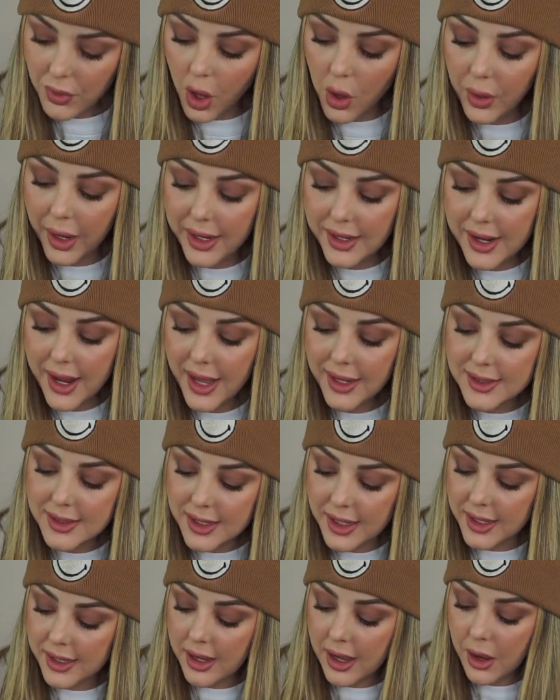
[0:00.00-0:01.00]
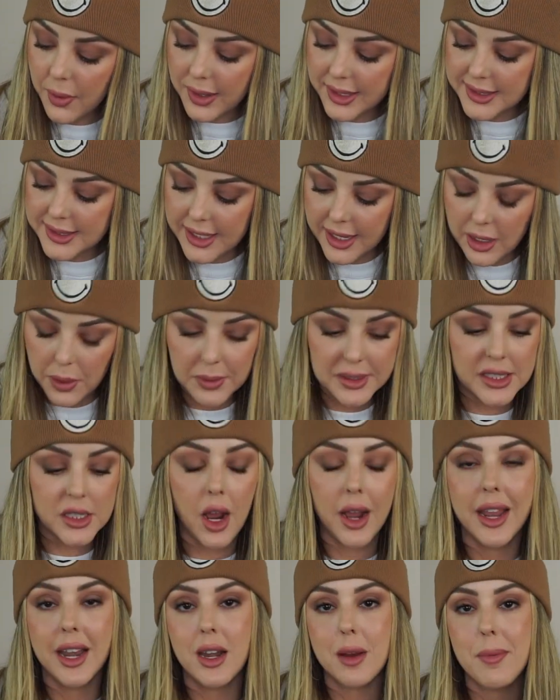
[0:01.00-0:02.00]
Okay, next, how I said I was
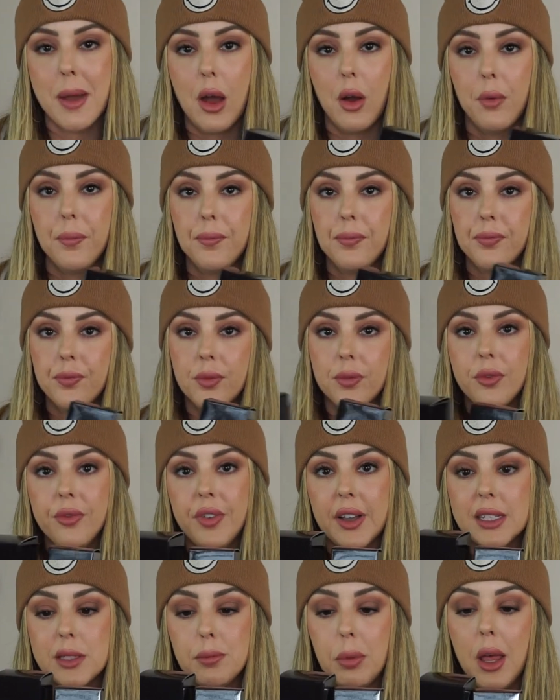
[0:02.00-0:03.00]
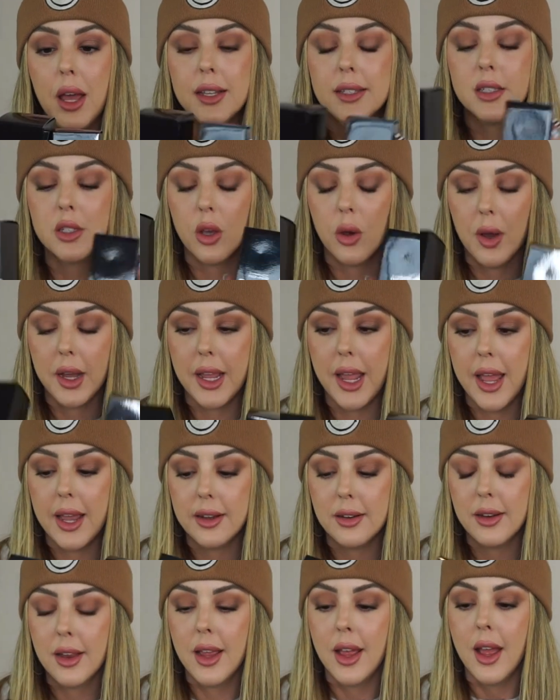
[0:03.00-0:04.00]
talking about Fix Plus. So
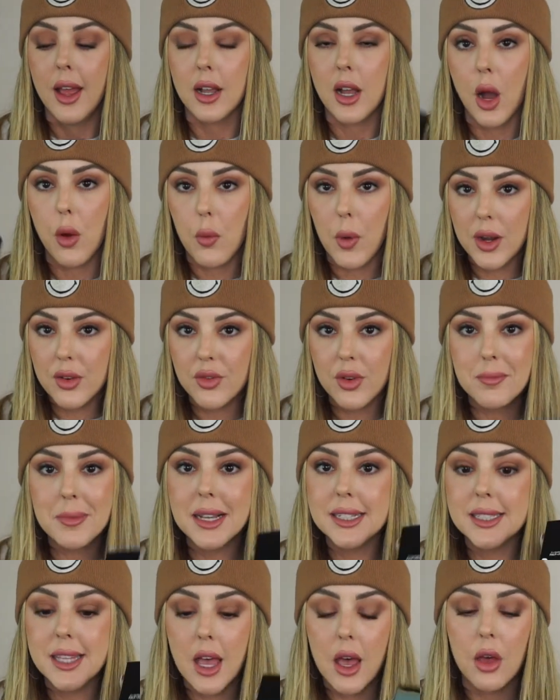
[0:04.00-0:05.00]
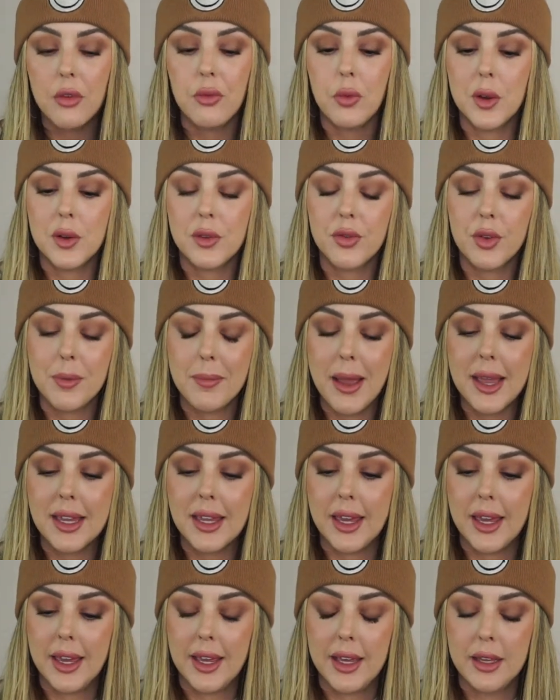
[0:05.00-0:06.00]
again, got 1 for myself, 1 for my
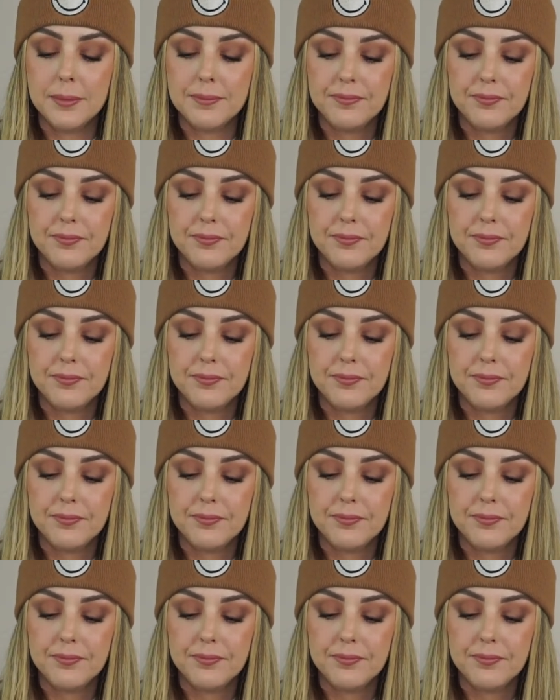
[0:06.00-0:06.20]
kit.